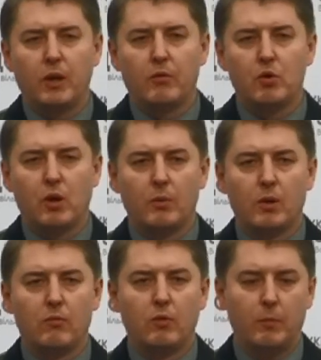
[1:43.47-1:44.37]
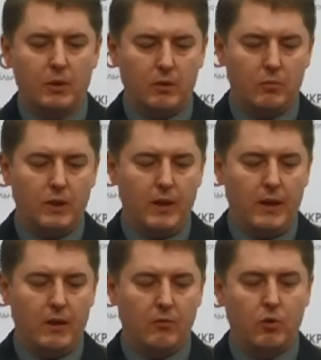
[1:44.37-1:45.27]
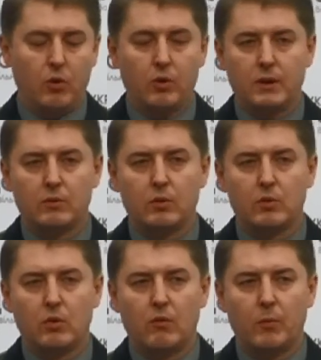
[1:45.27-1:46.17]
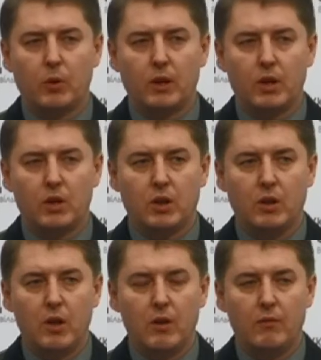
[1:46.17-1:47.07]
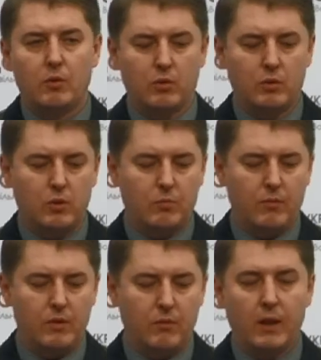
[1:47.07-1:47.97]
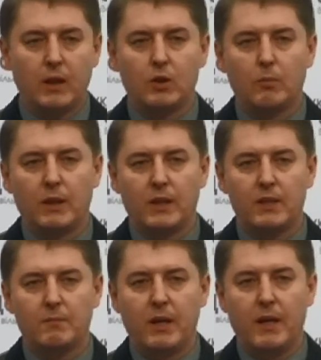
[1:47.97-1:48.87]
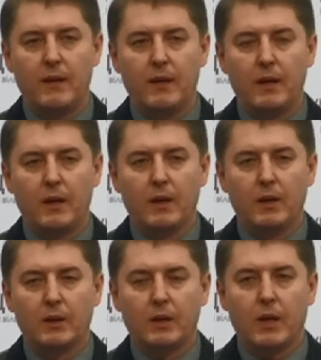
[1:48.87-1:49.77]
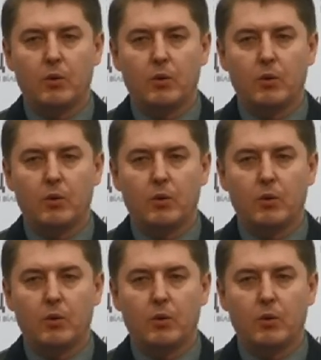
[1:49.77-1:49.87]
The situation was volatile in Opetna, where the enemy used grenade launcher,